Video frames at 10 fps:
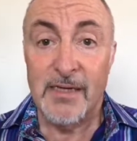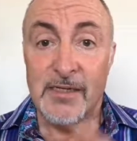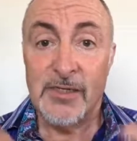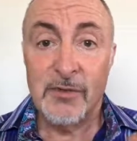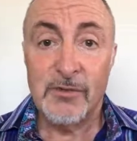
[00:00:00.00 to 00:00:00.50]

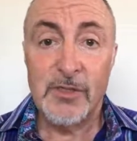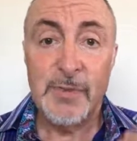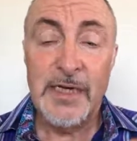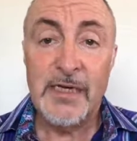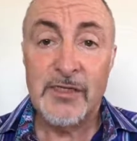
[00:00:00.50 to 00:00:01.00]
So
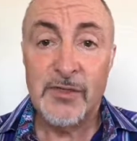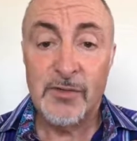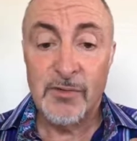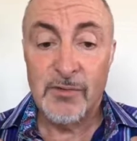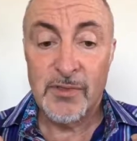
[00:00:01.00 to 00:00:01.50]
speaking
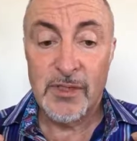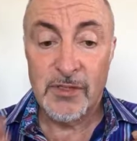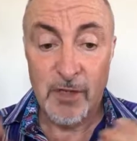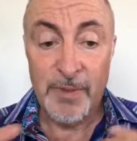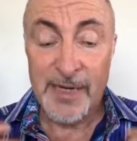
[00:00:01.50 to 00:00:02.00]
to the
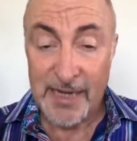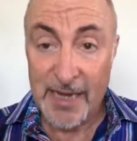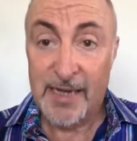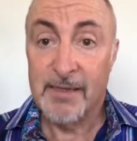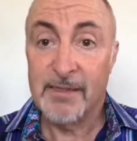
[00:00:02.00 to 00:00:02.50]
topic at
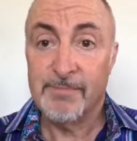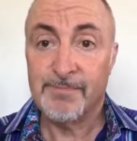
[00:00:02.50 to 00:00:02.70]
hand,